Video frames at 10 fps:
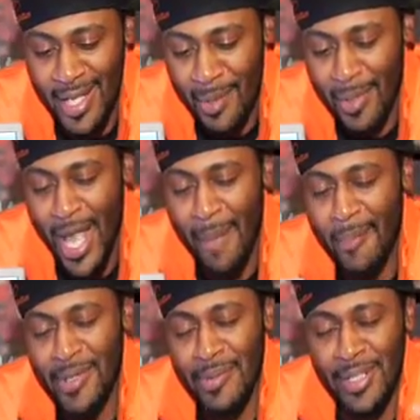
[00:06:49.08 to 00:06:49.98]
what
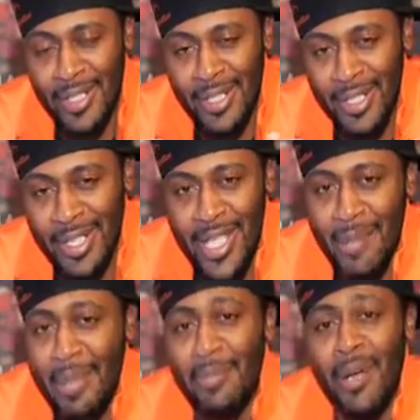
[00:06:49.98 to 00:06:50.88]
happens when the
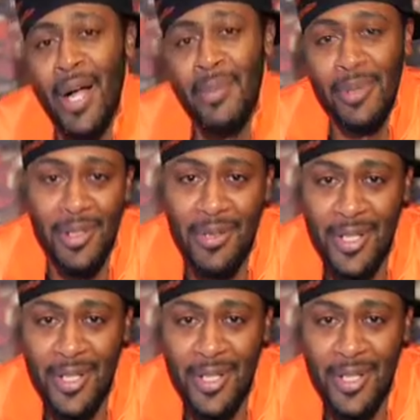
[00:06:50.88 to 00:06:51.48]
atomic bomb goes